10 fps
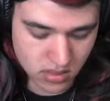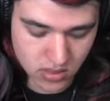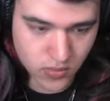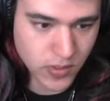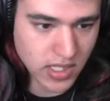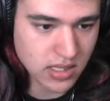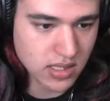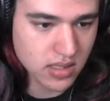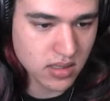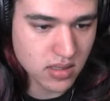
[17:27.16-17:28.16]
the fact
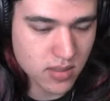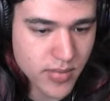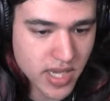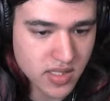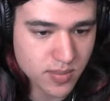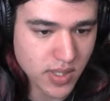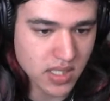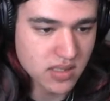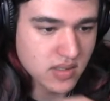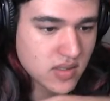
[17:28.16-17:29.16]
the the mouse
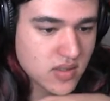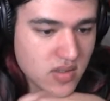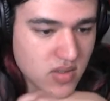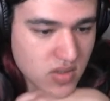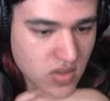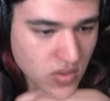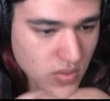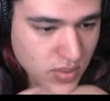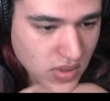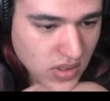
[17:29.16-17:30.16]
buttons is
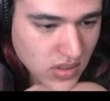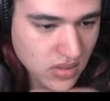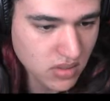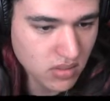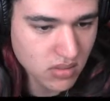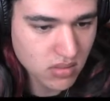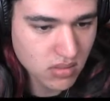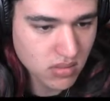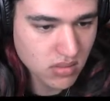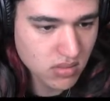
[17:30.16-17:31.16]
stupid.
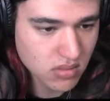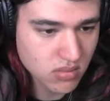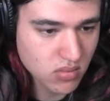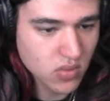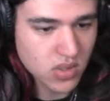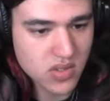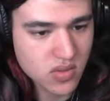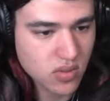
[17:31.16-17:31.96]
What is